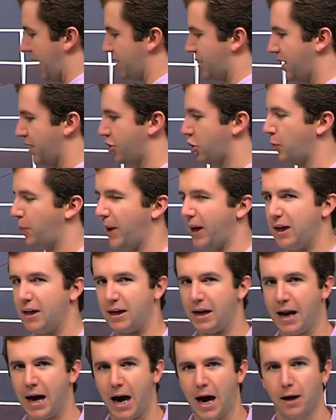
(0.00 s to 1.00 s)
anticipate
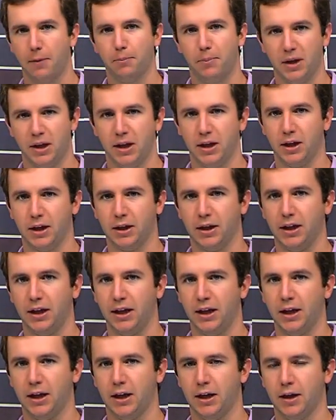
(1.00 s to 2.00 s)
not being
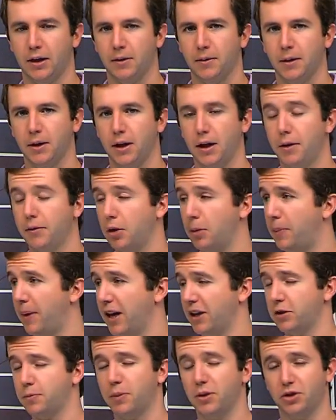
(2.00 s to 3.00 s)
in the
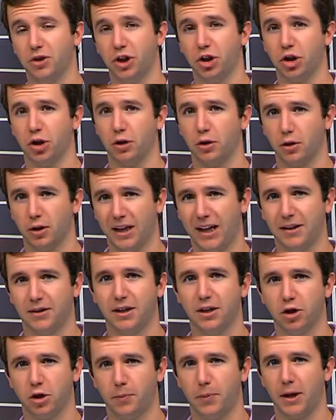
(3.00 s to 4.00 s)
best position. They're going to
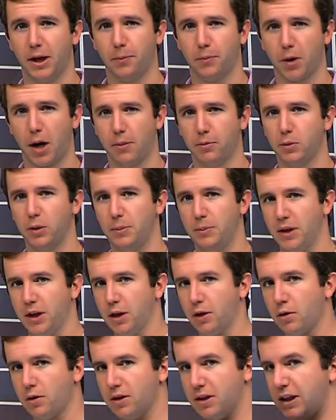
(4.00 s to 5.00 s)
anticipate probably
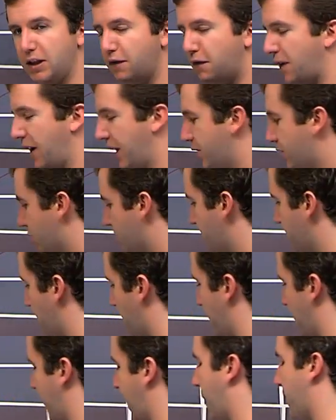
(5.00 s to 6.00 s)
being on defense,
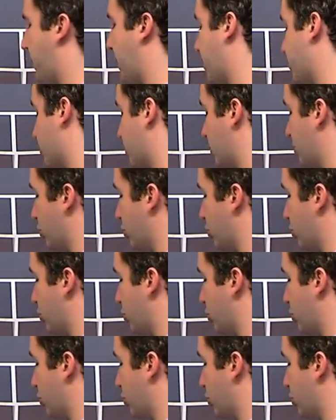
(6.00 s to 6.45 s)
at best a